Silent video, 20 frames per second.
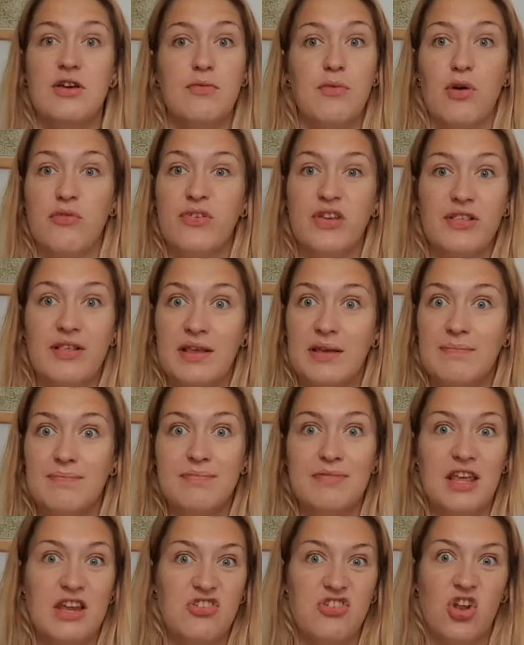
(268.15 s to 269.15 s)
obviously
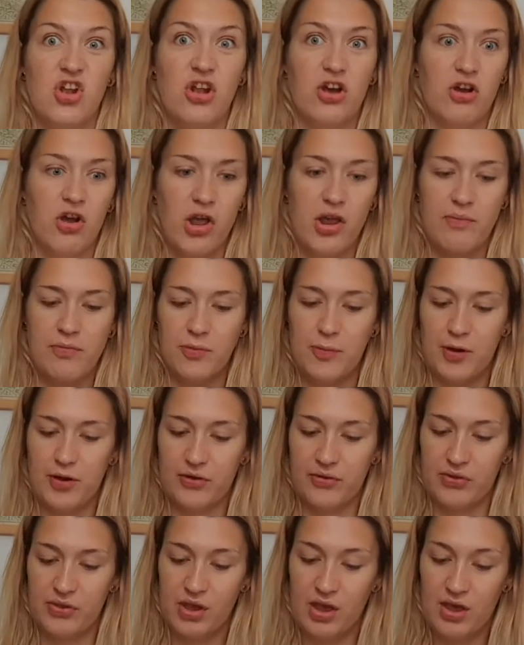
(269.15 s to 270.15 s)
they're Sherlock Holmes
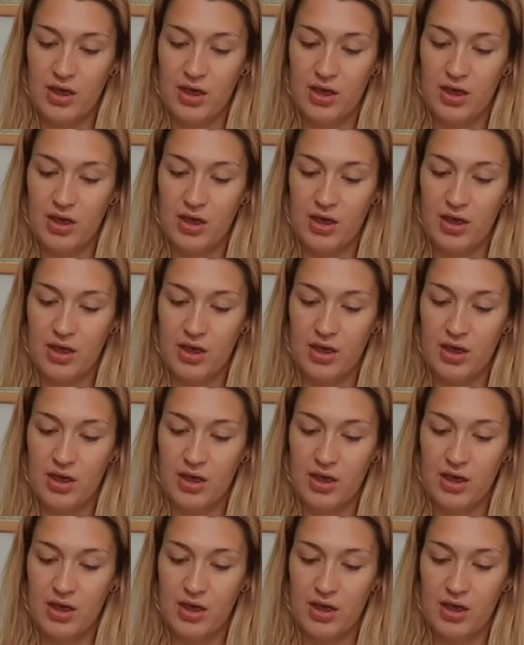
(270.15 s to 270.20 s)
books.